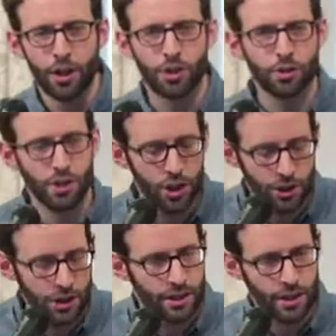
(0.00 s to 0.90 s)
So it's not
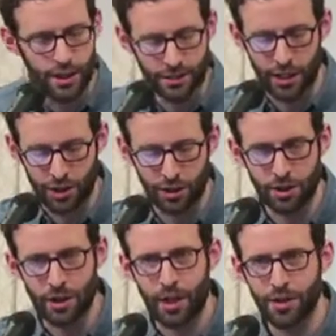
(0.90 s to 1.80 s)
just the case, actually,
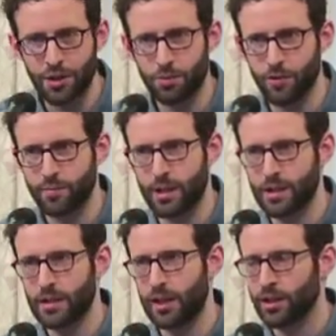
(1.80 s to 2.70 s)
that the housing
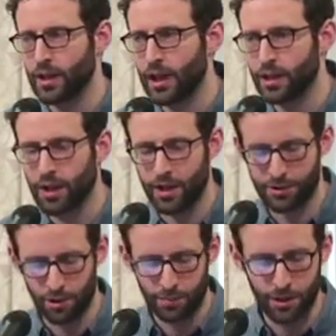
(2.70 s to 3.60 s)
movements and their allies
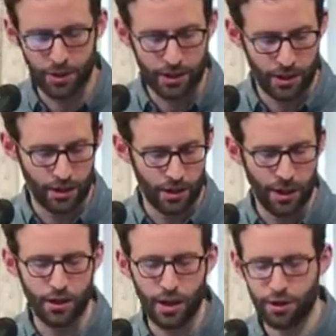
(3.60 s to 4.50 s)
are building
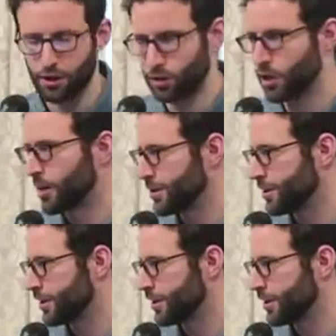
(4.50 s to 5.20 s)
another low-carbon